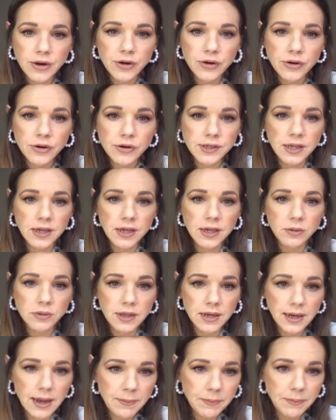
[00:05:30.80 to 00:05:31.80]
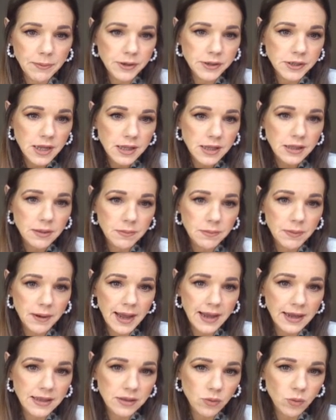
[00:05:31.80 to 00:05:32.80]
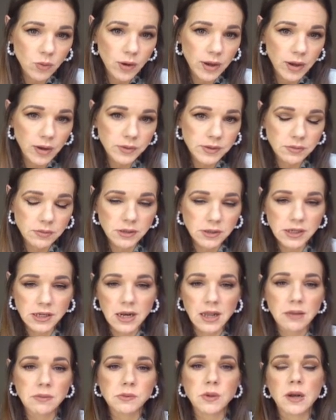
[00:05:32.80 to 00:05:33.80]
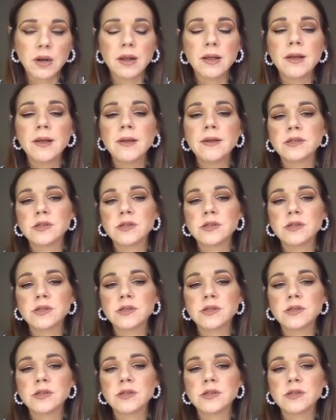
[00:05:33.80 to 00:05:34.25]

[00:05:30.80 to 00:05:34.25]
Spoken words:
And here you're seeing with the leopard, the black and the white with some detail on as well.